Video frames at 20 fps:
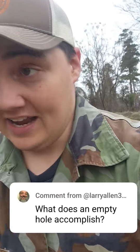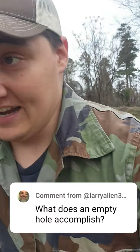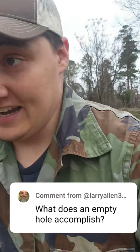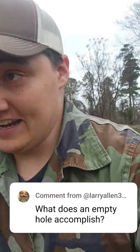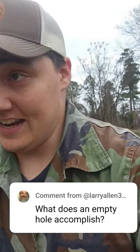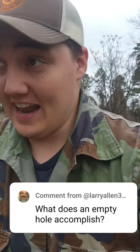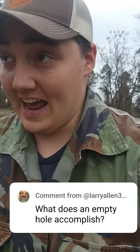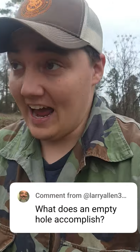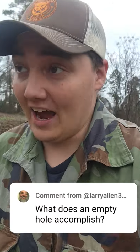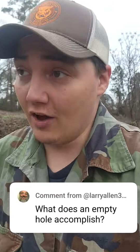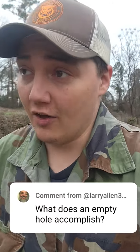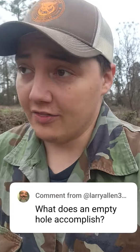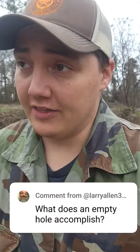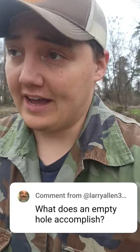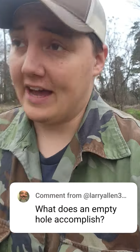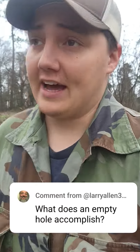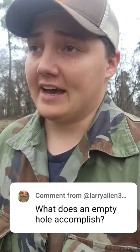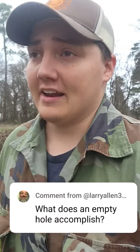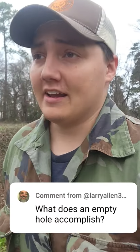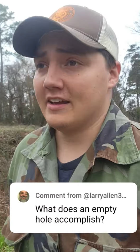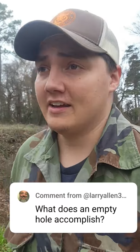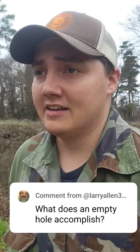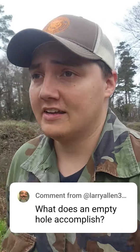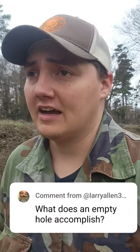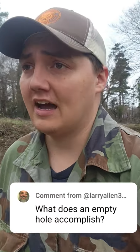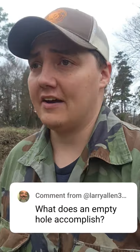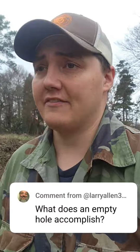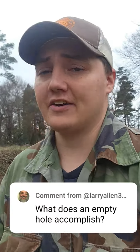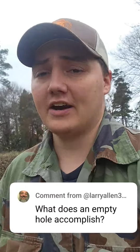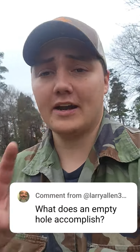Now that
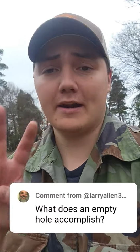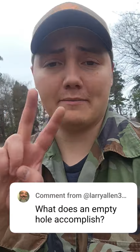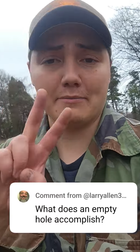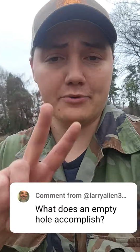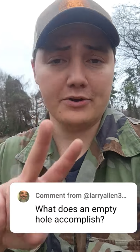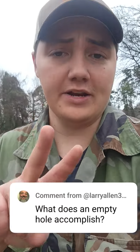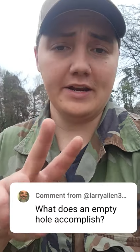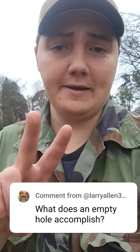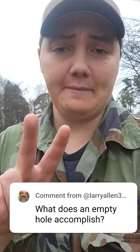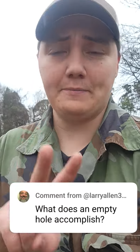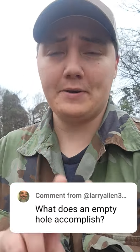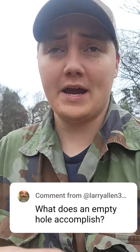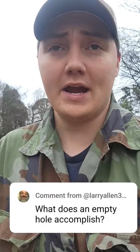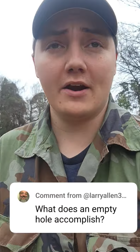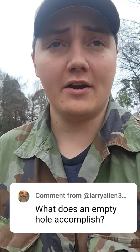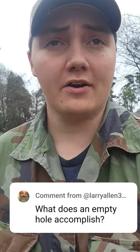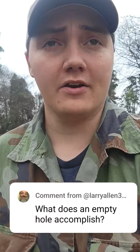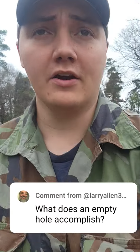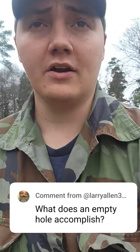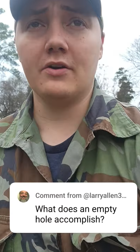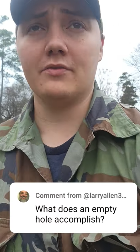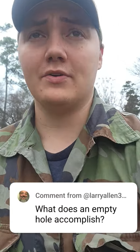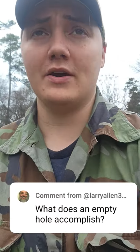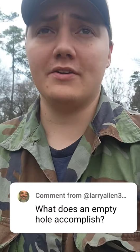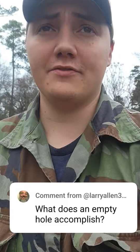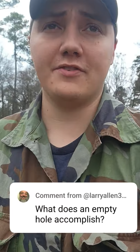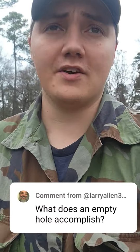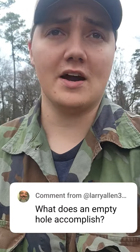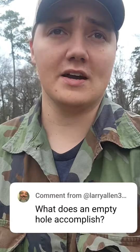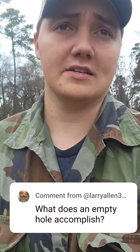I've got a breeding pair of
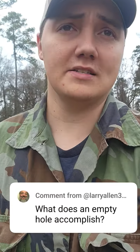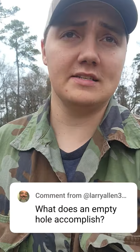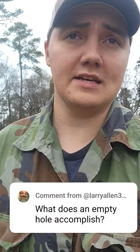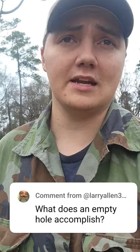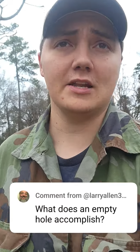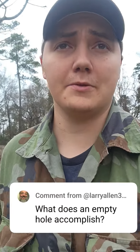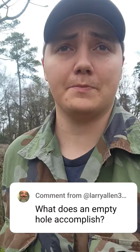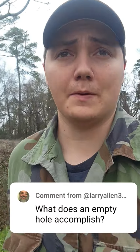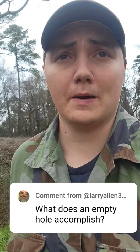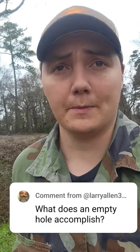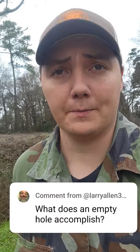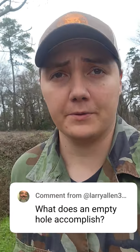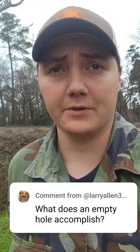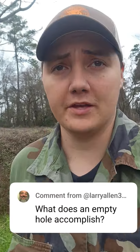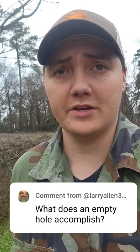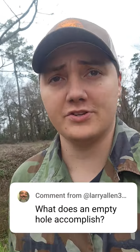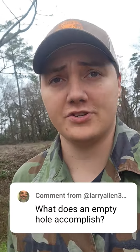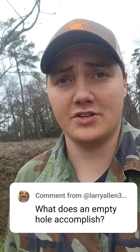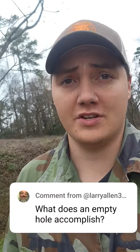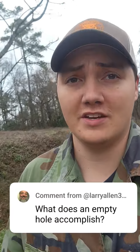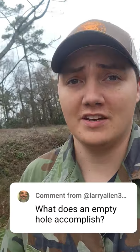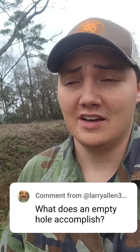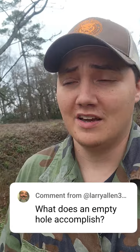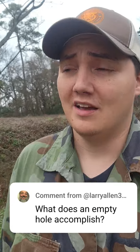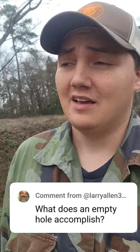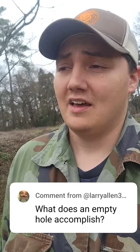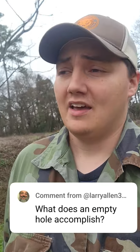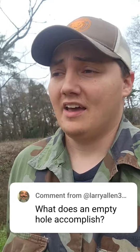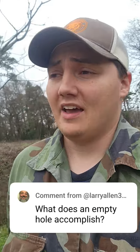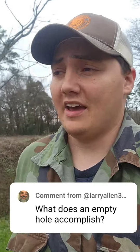red foxes out of the population
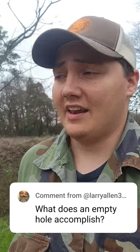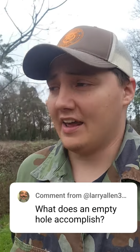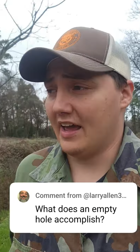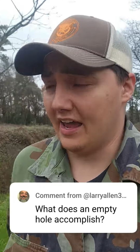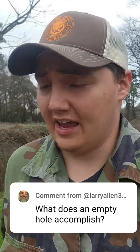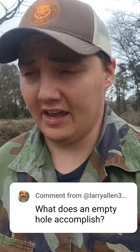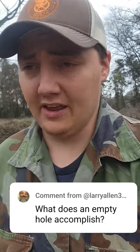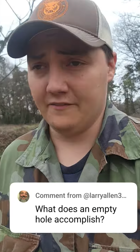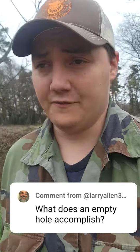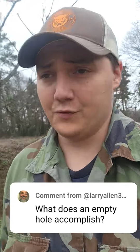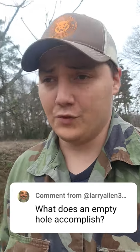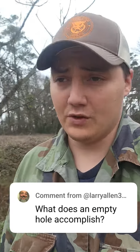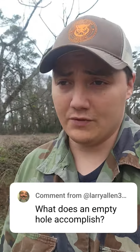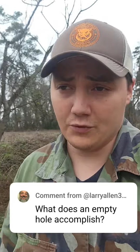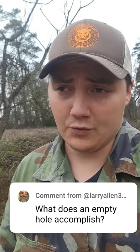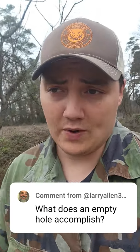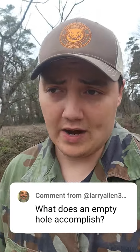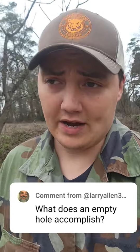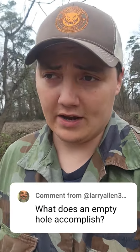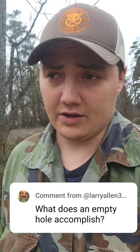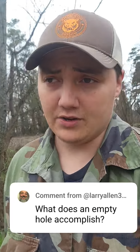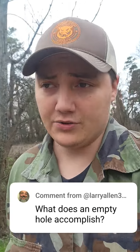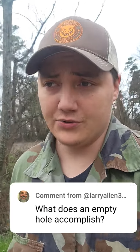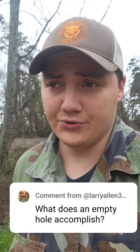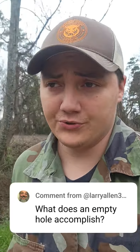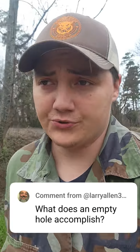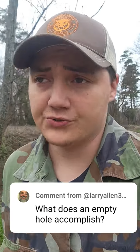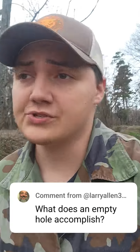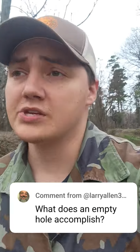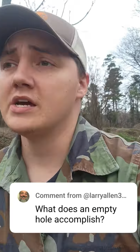and a handful of the
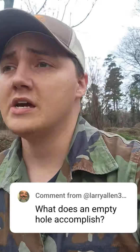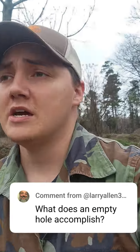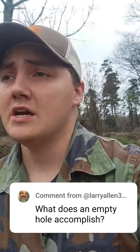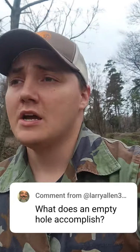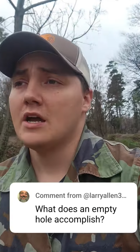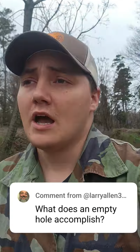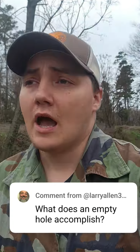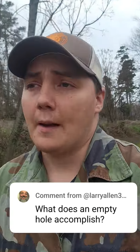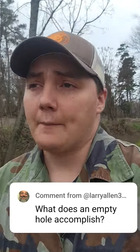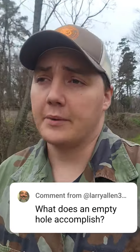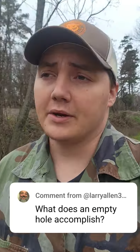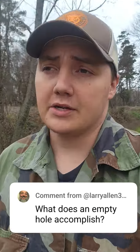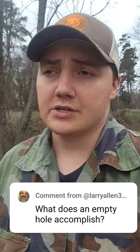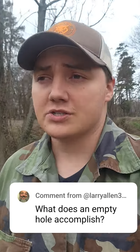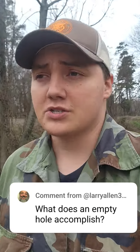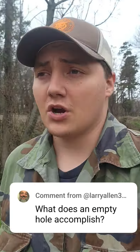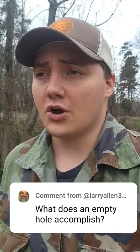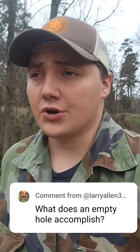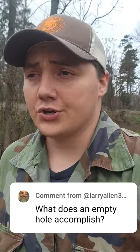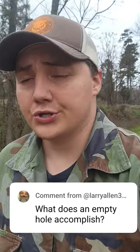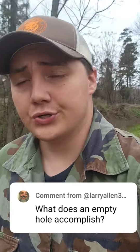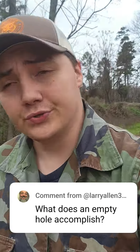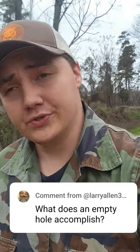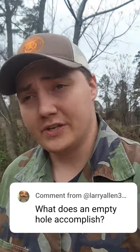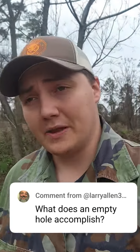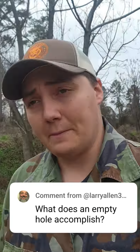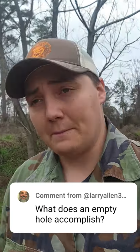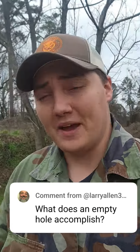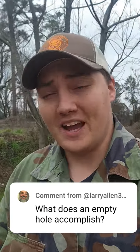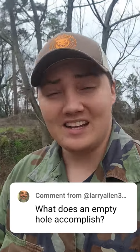raccoons, I'm gonna start
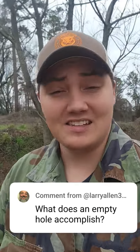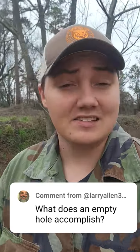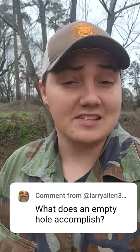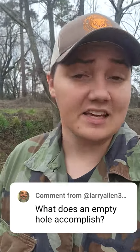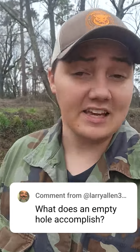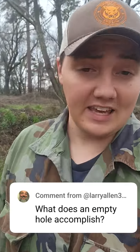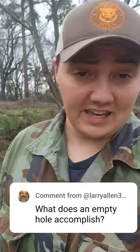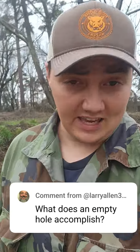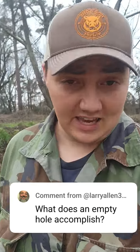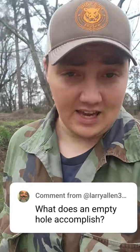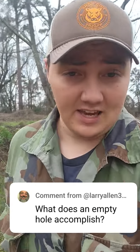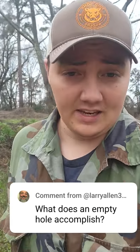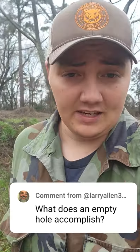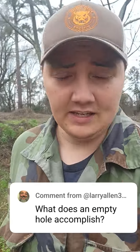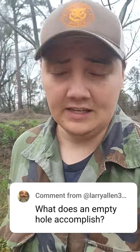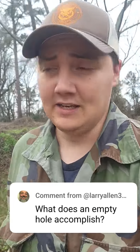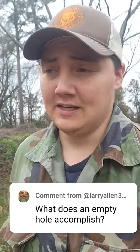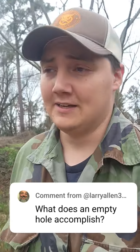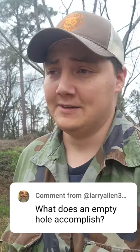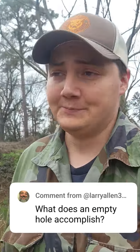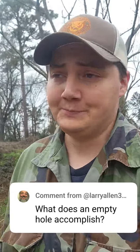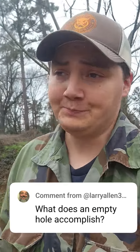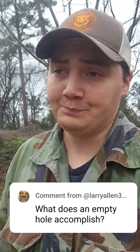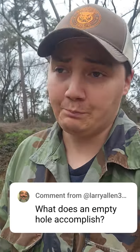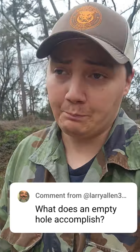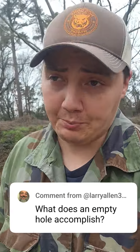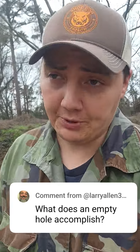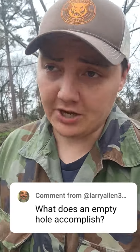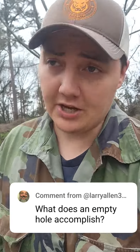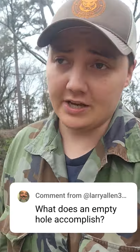using baits again,
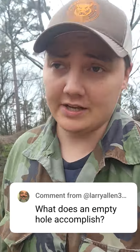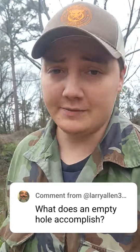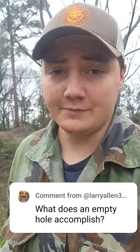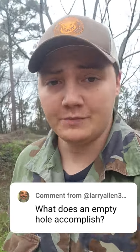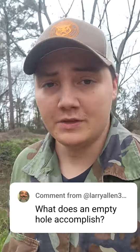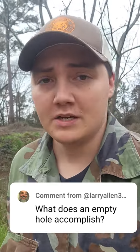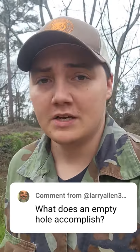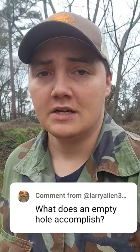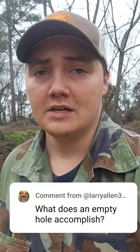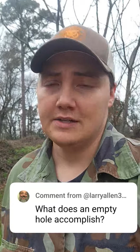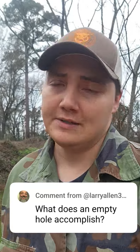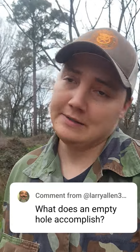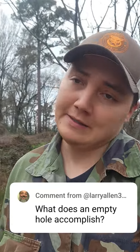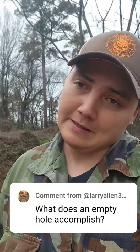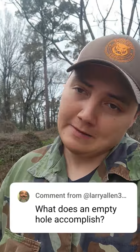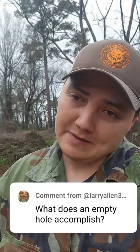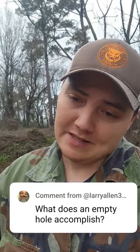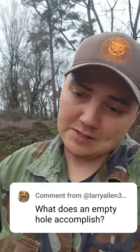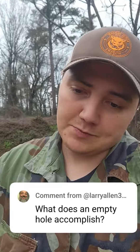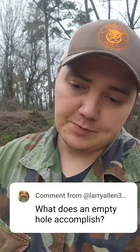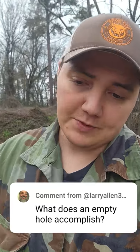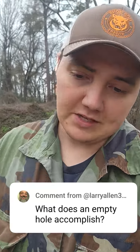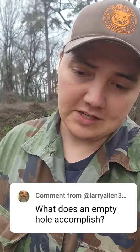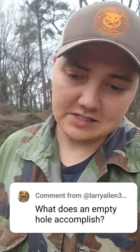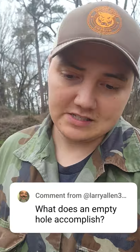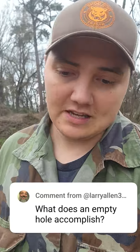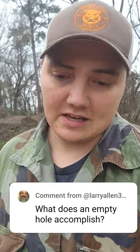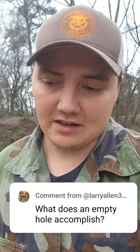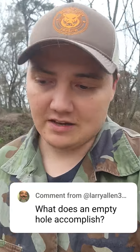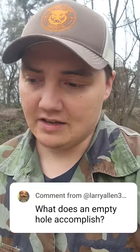but that's
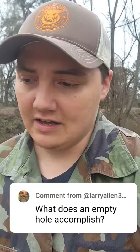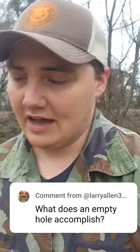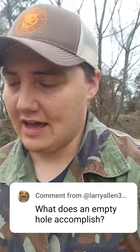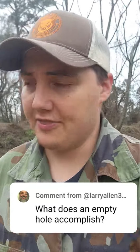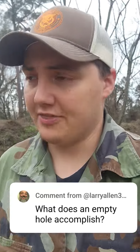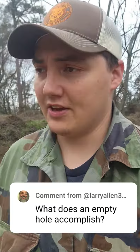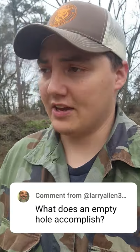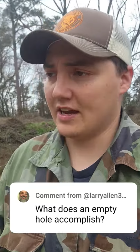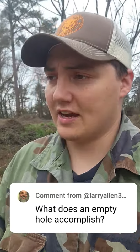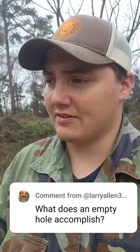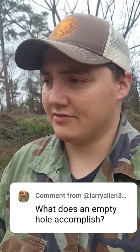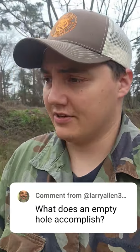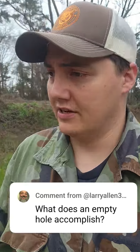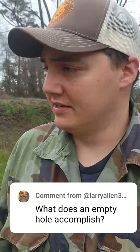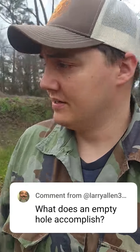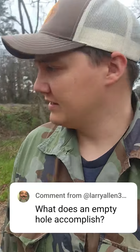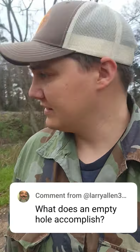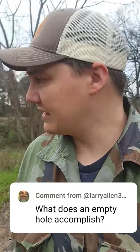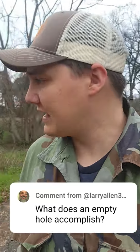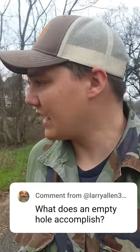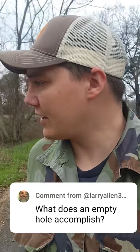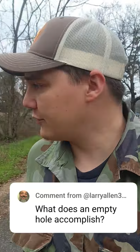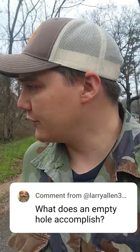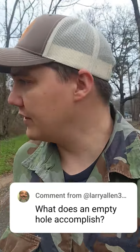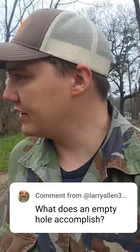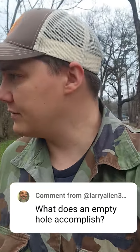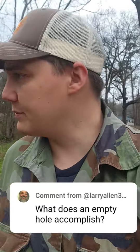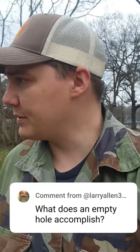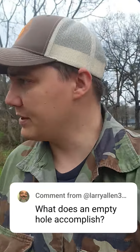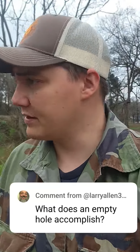because I think I've gotten
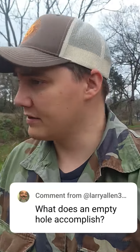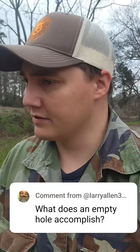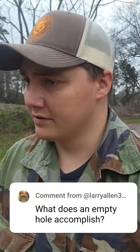rid of